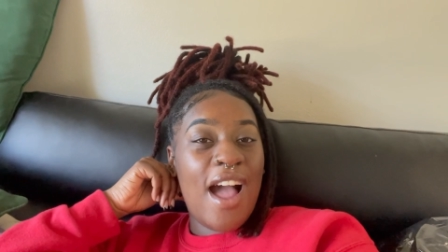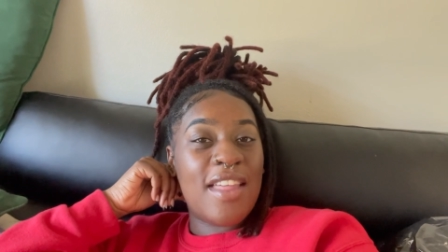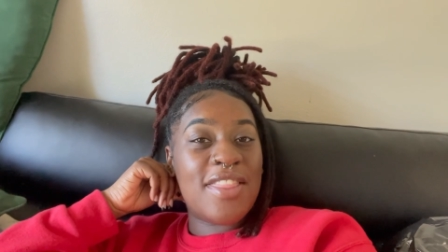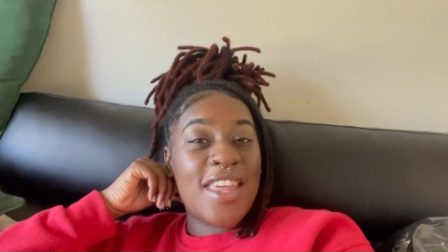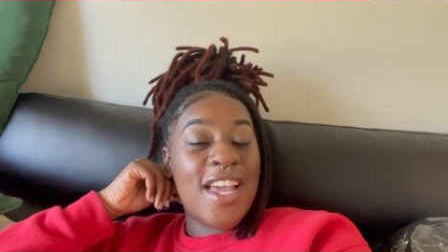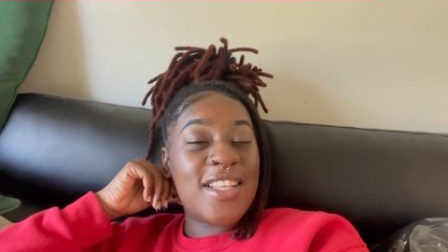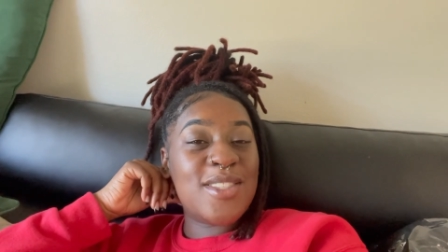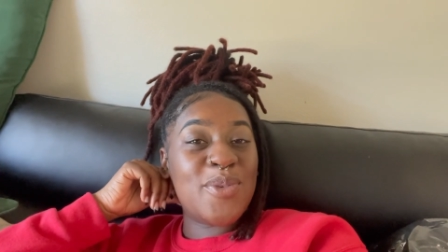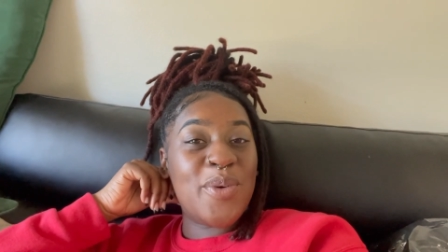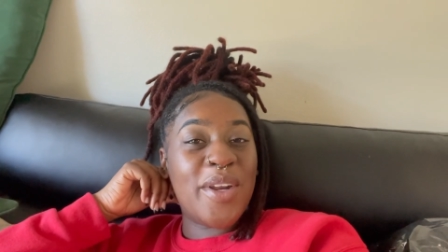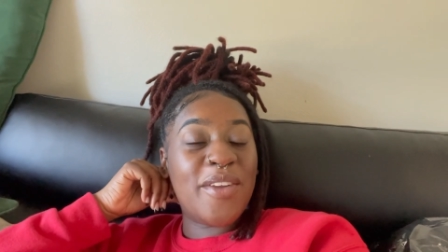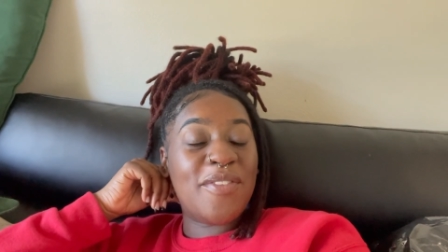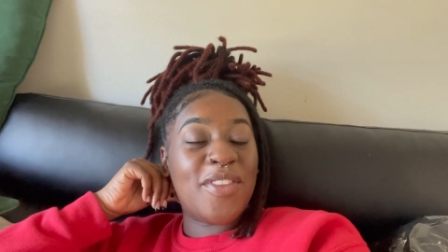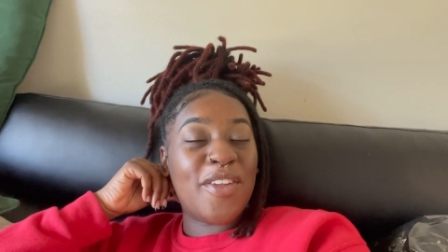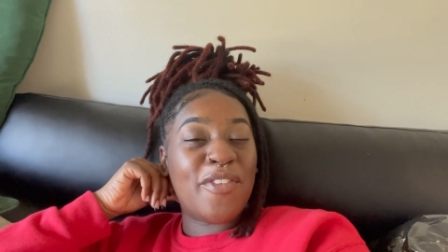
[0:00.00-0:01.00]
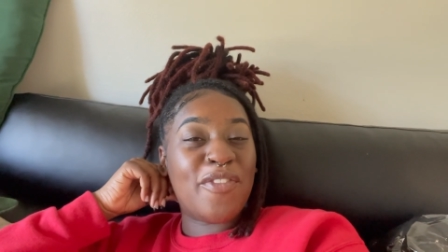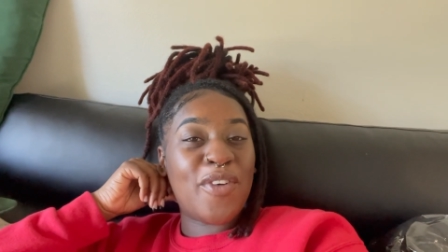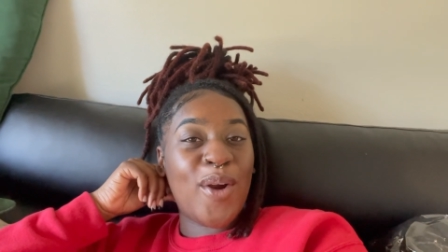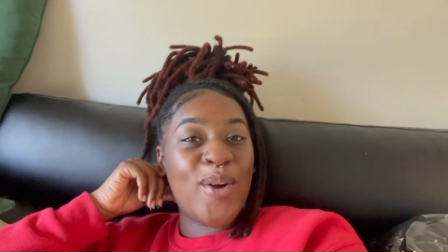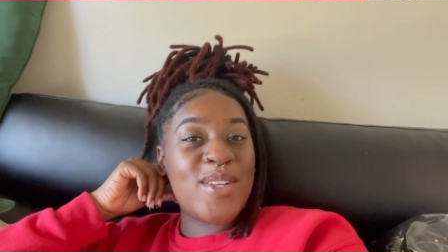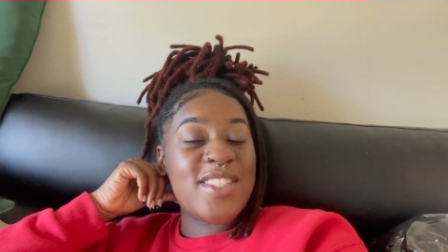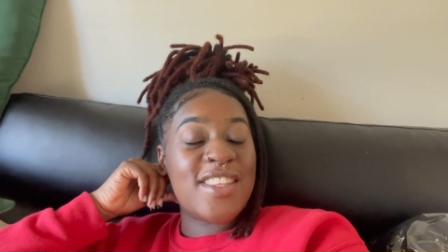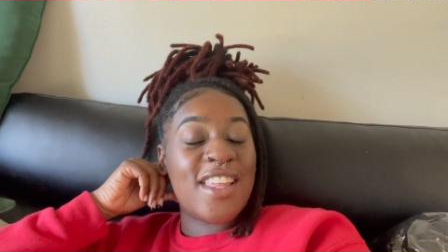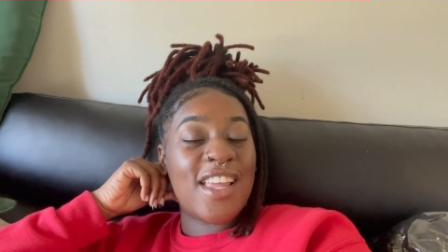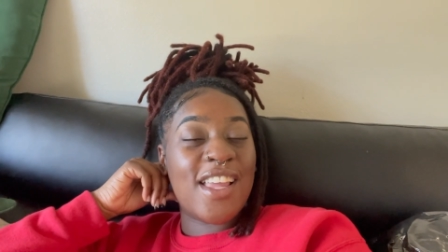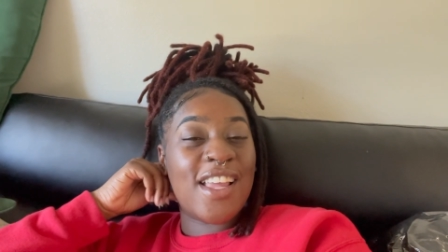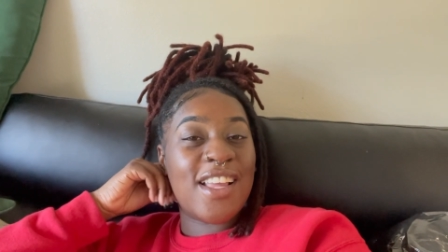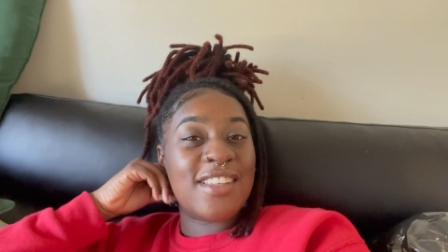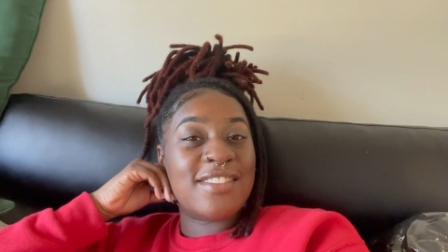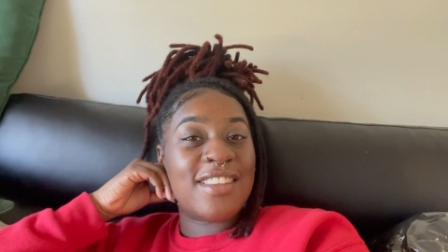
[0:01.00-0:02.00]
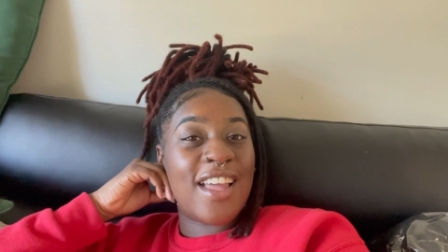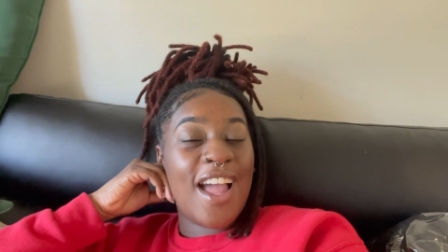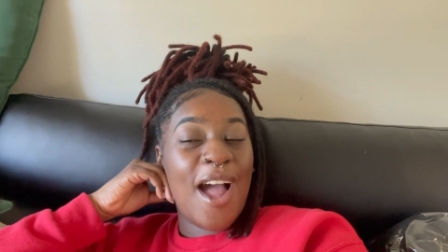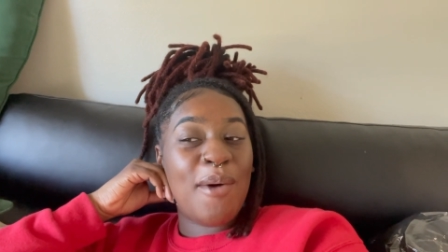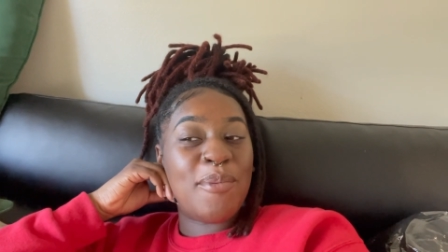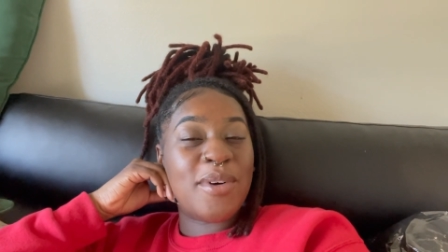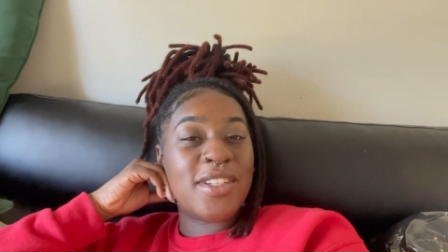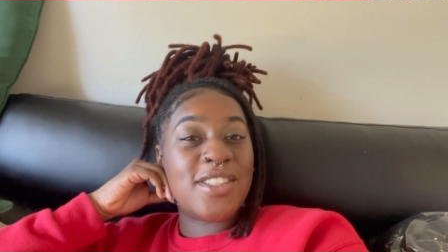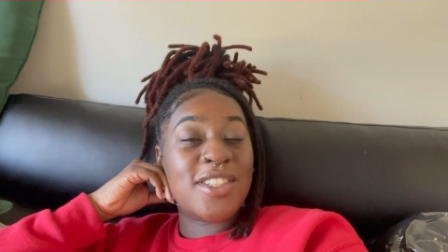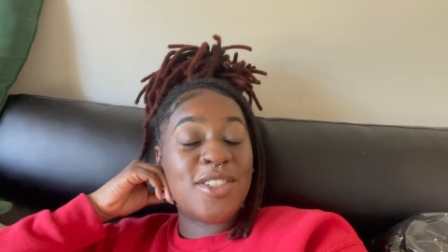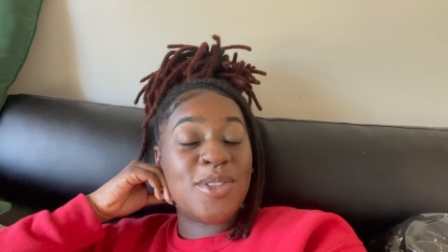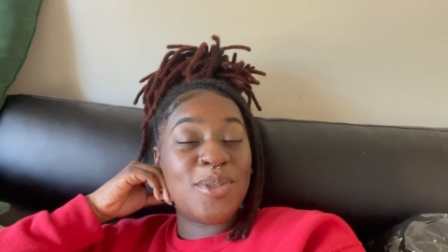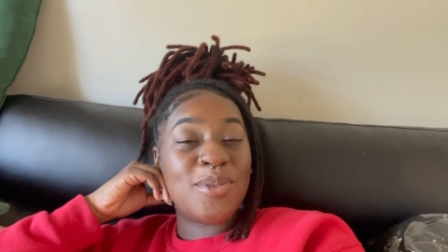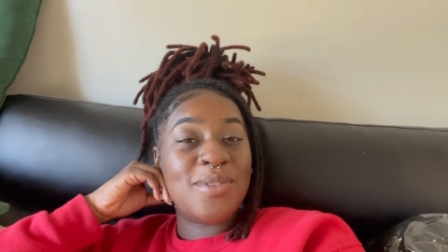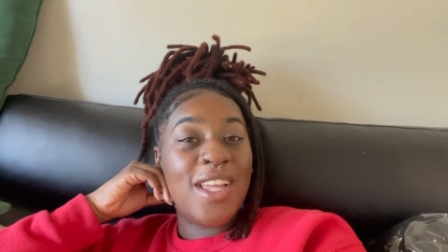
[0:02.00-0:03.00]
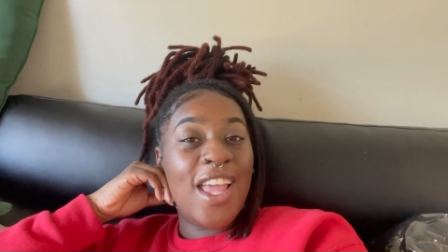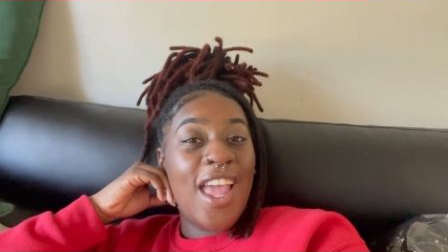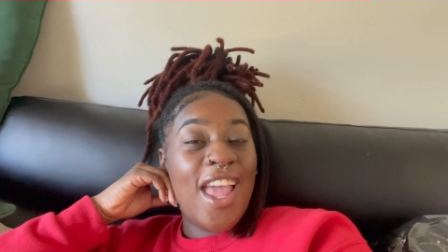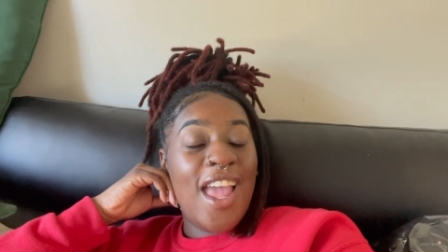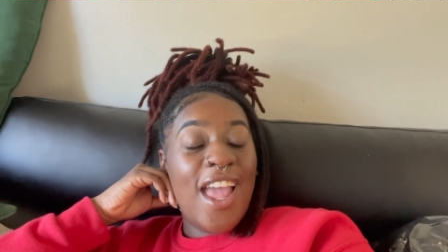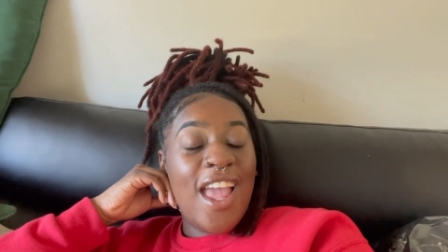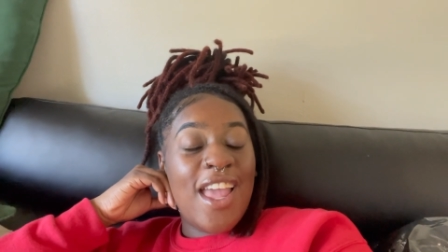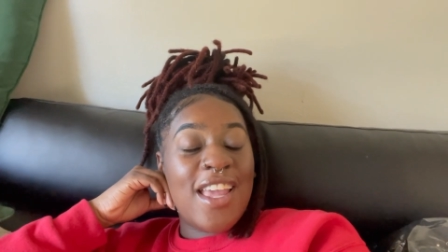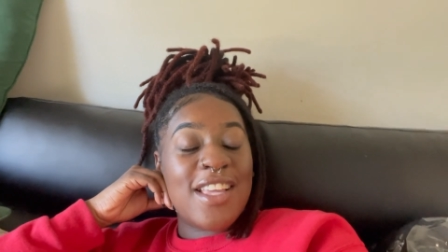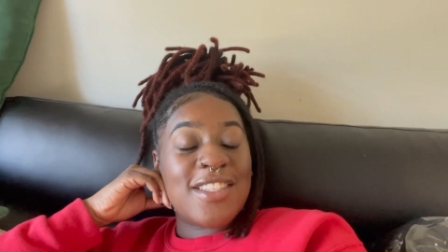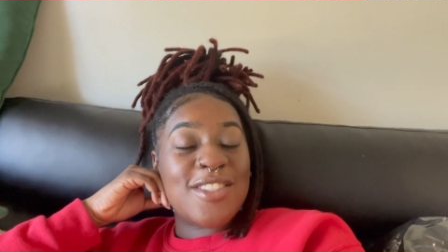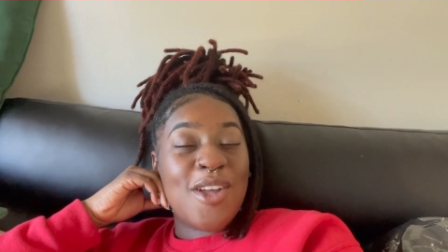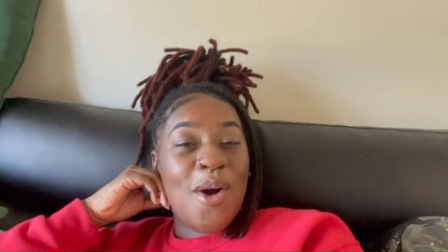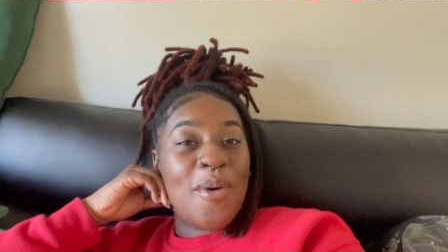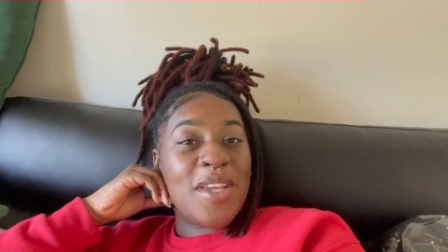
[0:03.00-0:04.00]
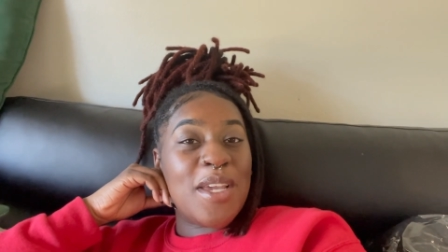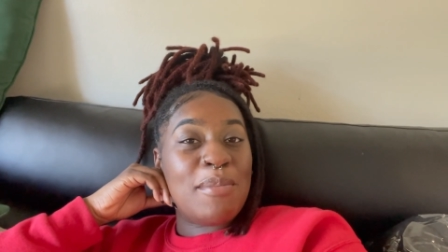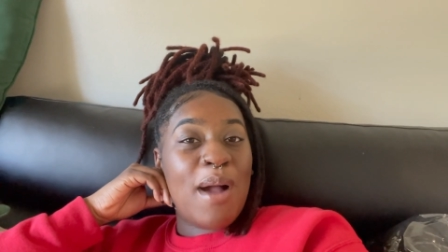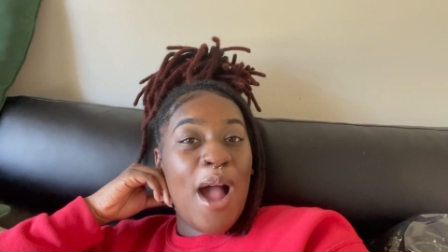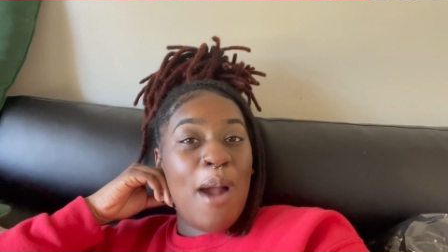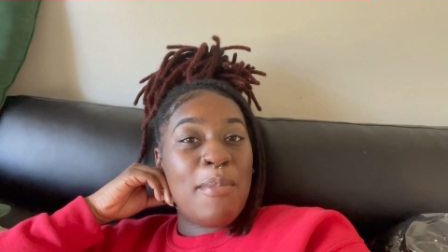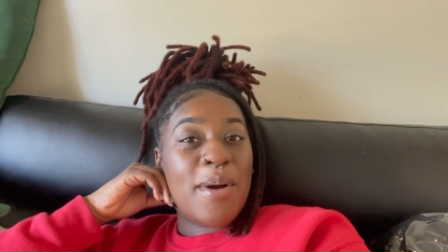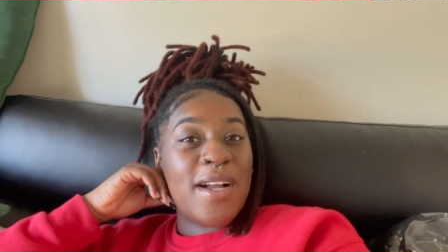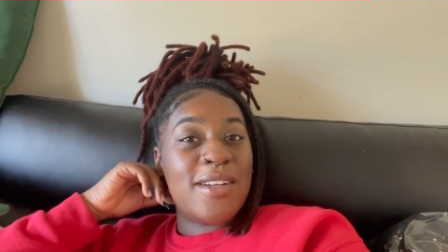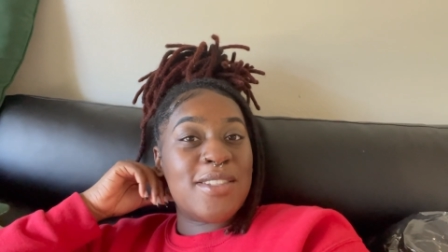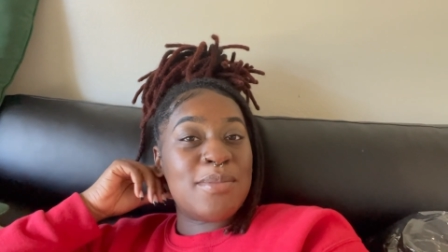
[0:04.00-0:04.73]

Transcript: that's one of the first things that I want to do, is go and get my eyebrows